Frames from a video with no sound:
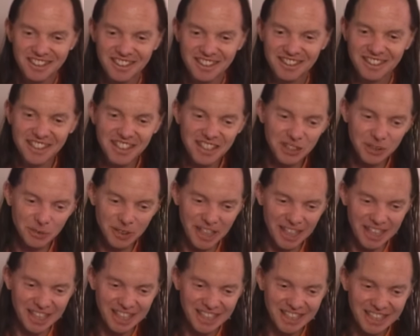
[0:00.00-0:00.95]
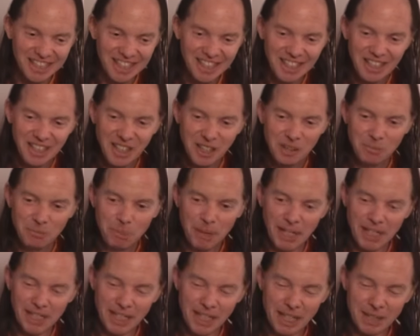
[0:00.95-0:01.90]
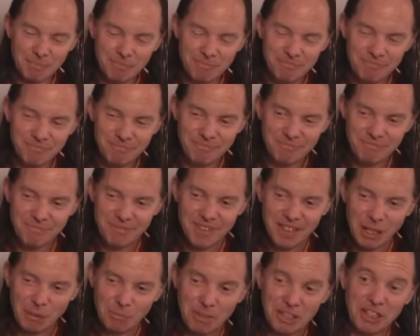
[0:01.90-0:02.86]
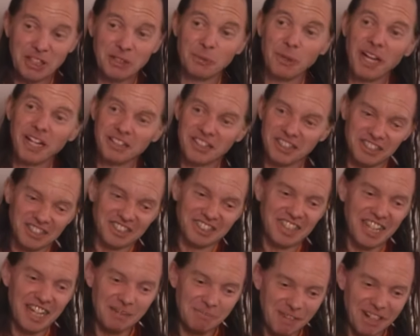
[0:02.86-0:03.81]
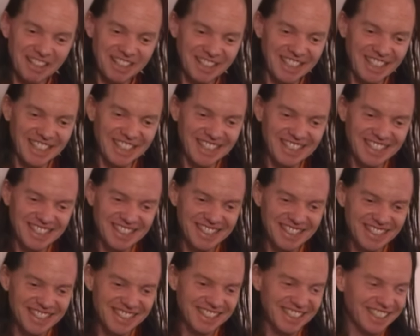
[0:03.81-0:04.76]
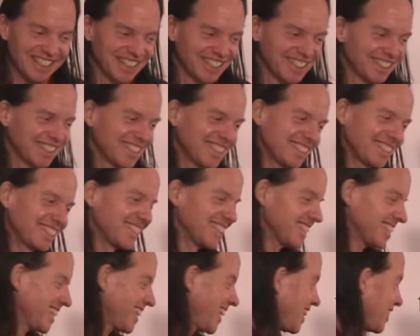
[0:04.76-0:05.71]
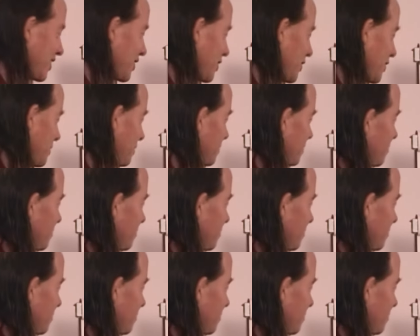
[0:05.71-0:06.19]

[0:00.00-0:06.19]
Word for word: thing in a way. But, um, but in a way, they're the same, aren't they? So, kind of cool.